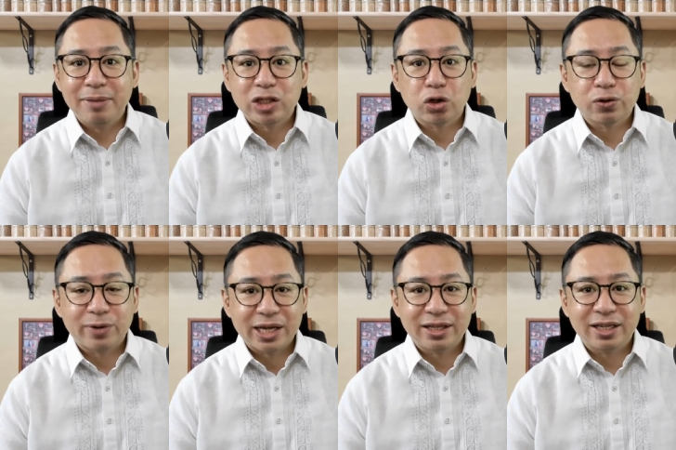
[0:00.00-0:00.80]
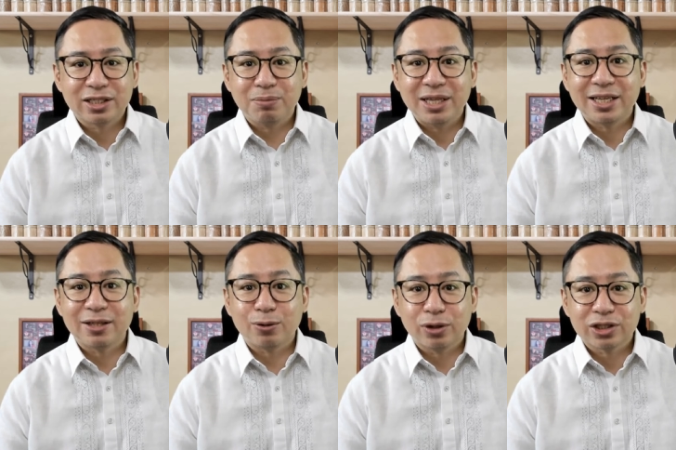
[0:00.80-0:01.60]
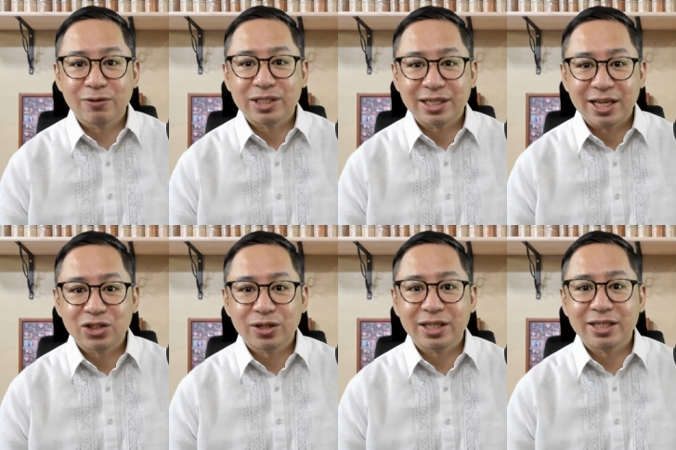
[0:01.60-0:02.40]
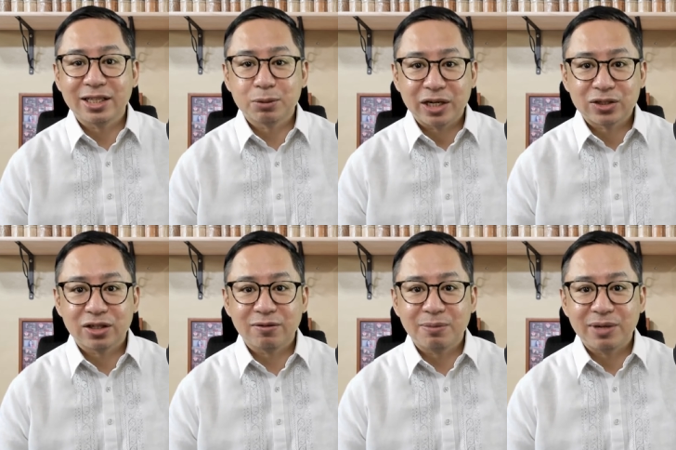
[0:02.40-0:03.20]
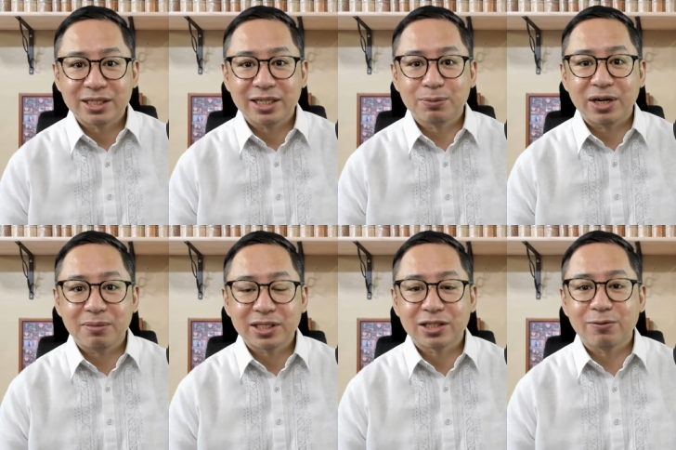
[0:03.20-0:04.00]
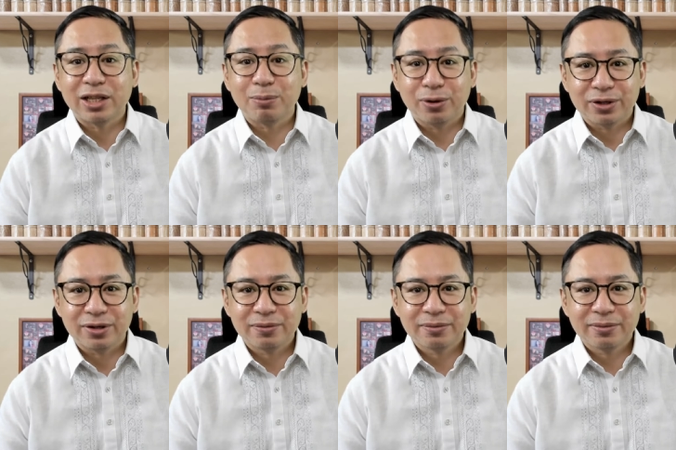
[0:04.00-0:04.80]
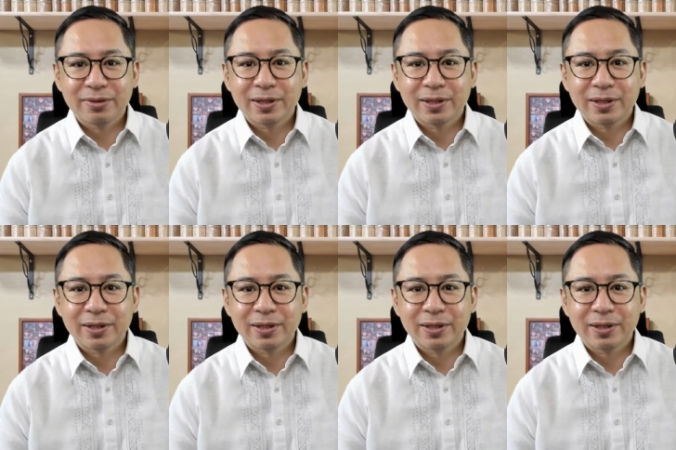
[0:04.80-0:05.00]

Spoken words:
based on findings made in the course of visitation and inspection of the business premises of an employer.